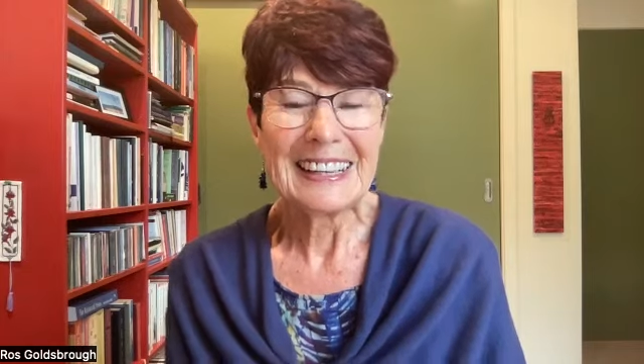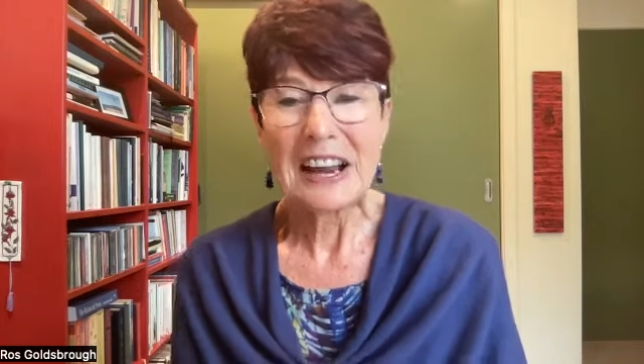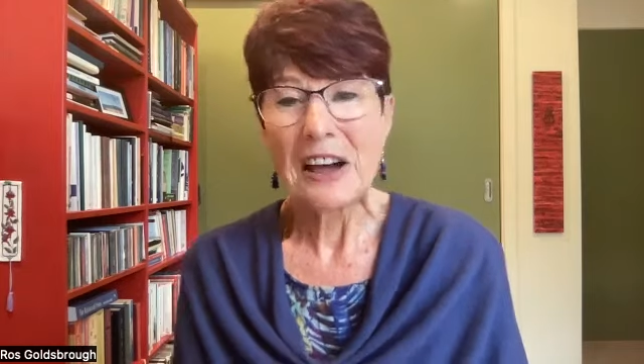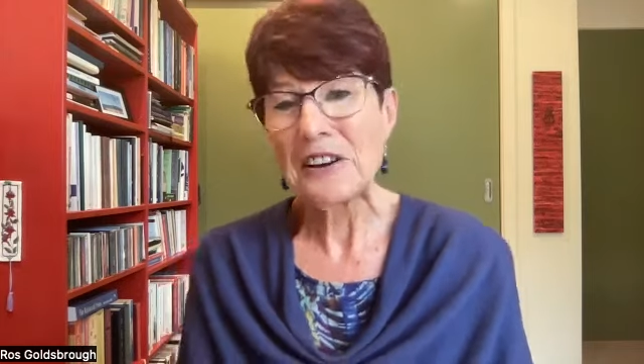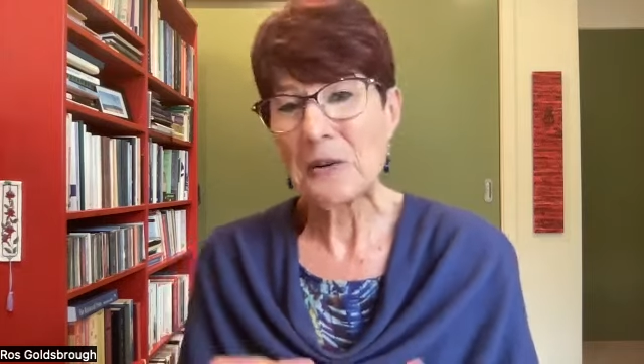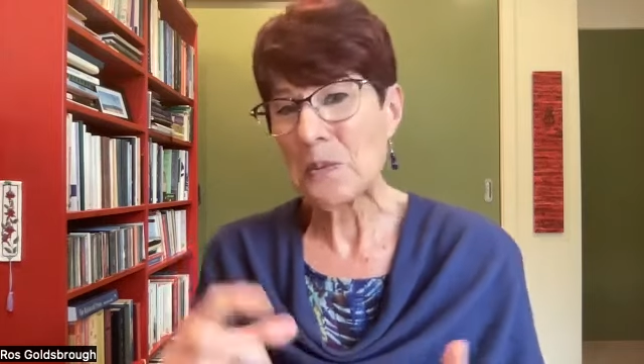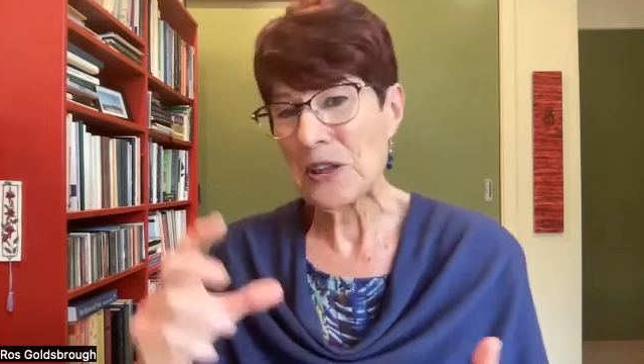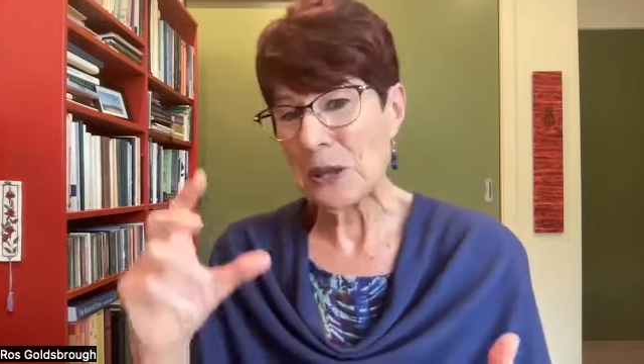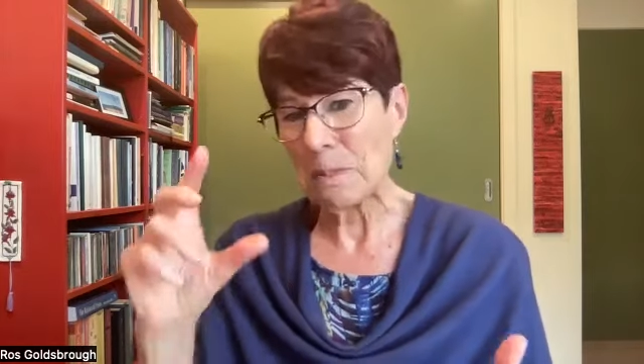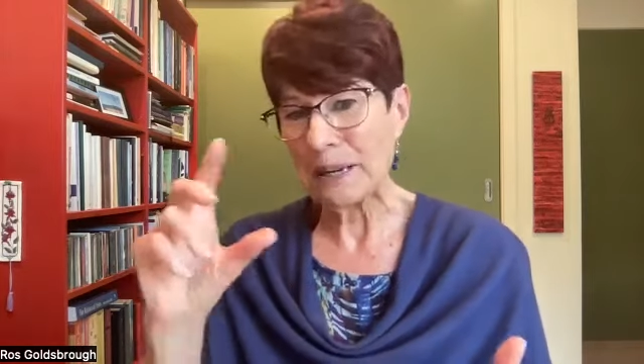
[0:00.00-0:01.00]
Now, I don't know
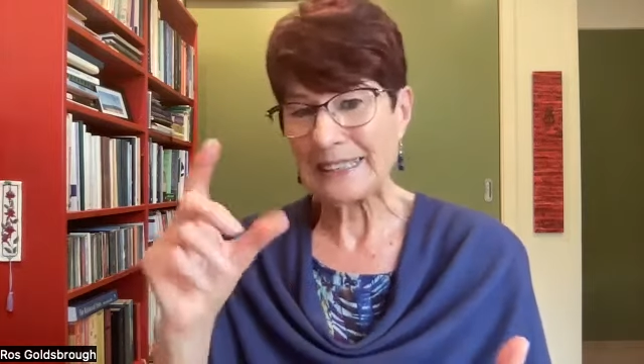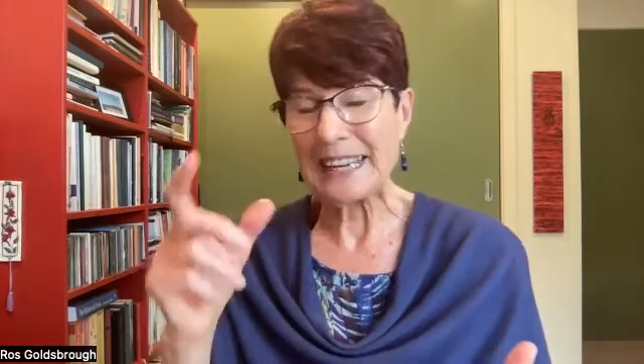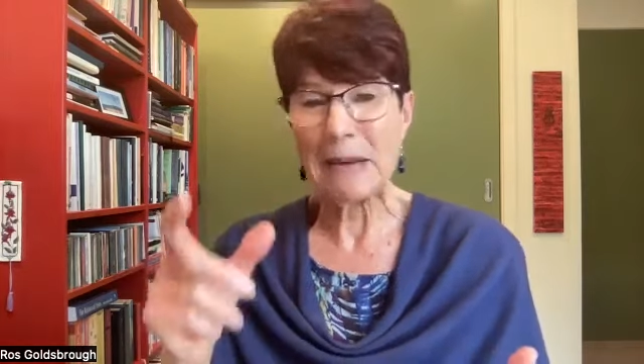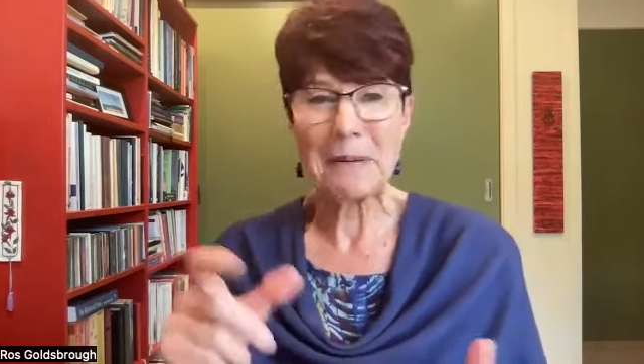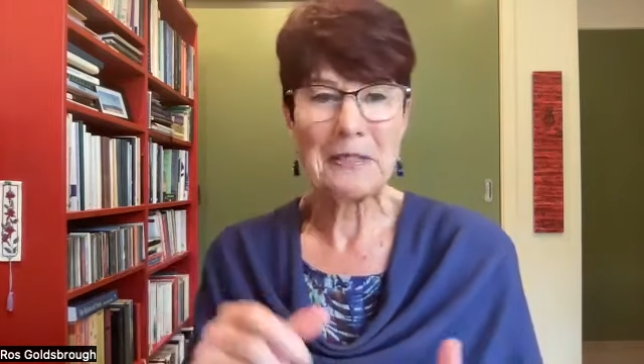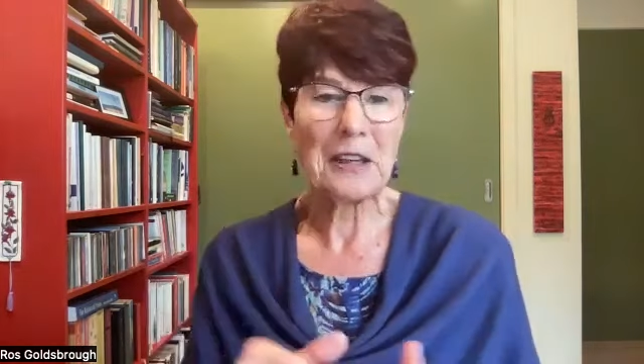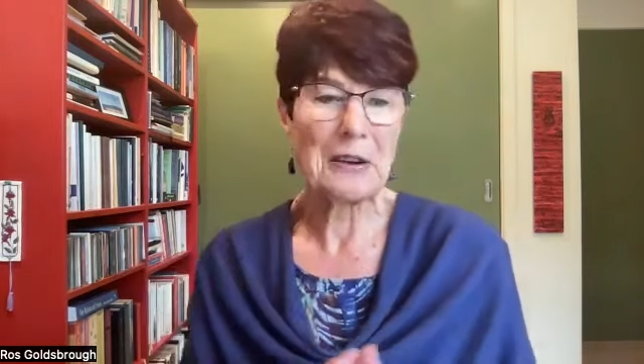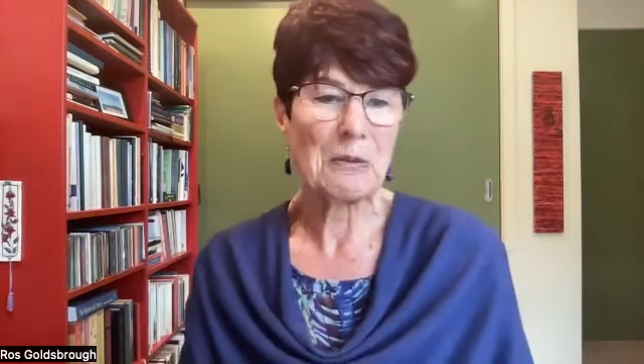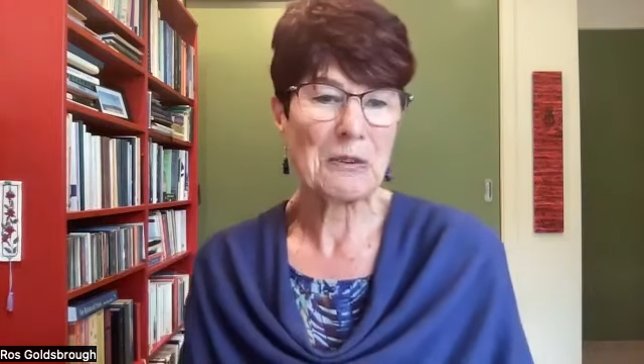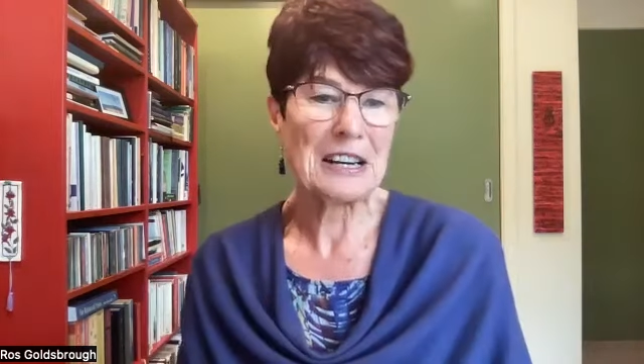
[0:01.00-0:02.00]
whether you picked up in
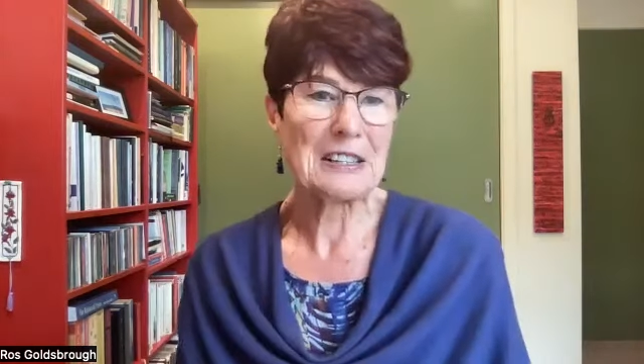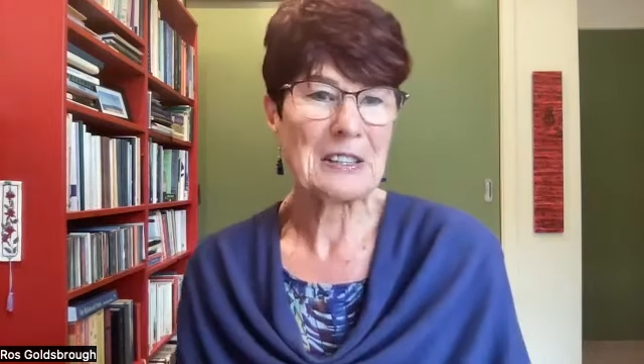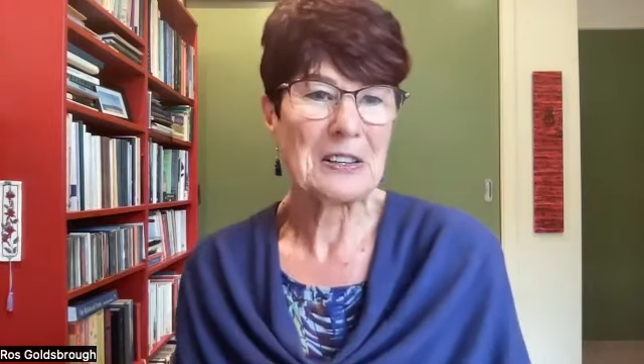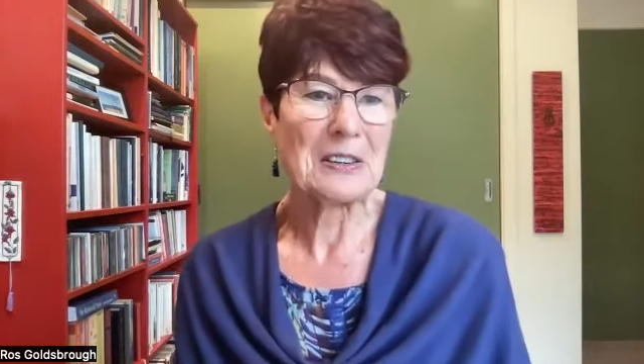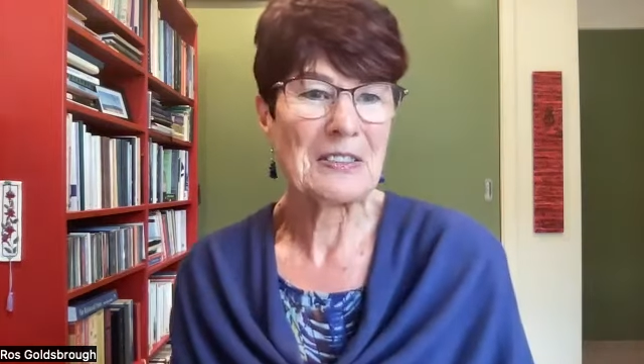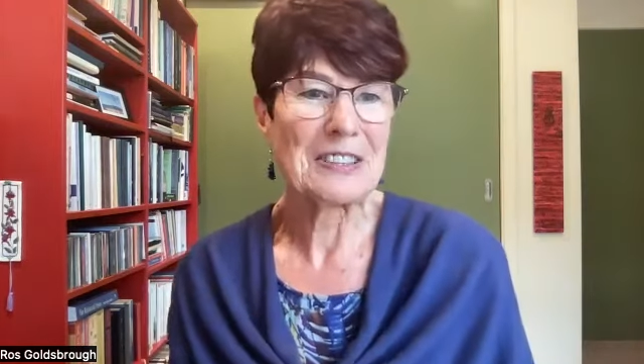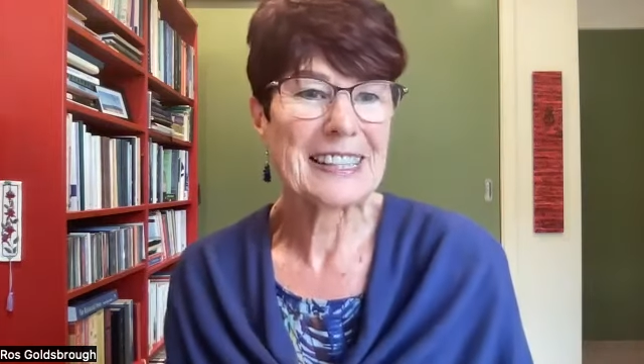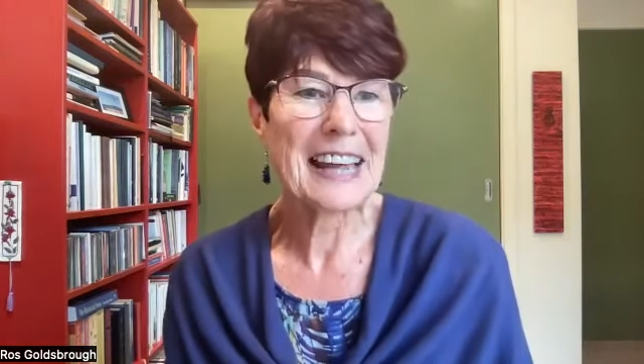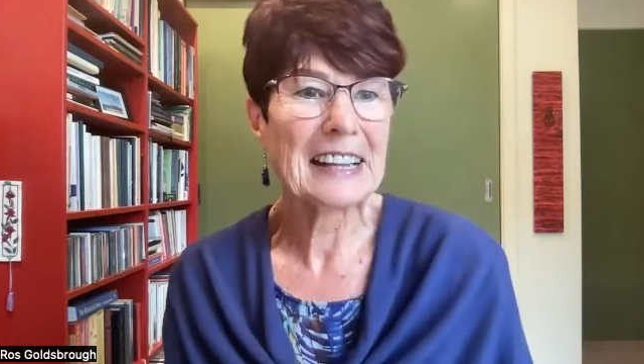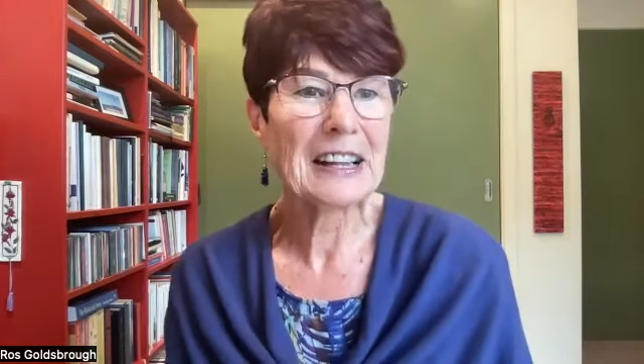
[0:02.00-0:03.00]
that when I
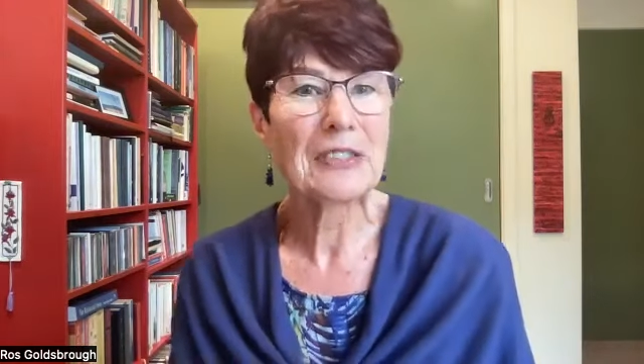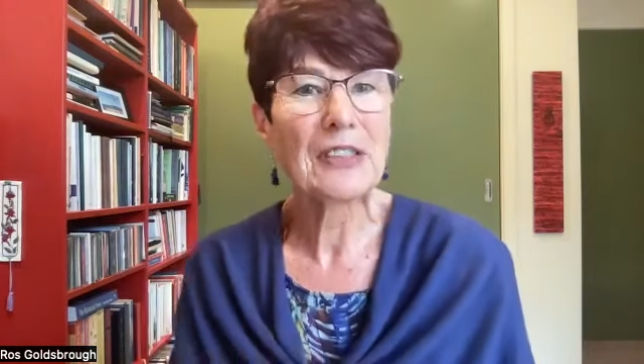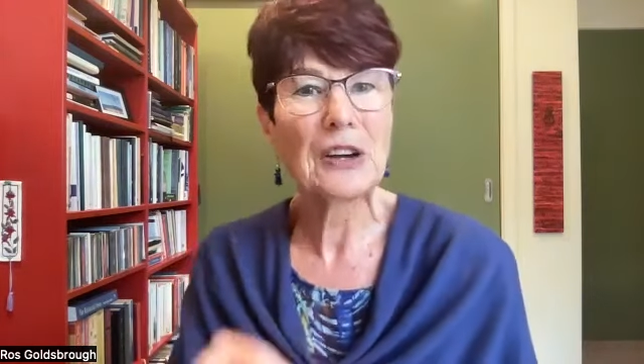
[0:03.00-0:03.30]
was saying that,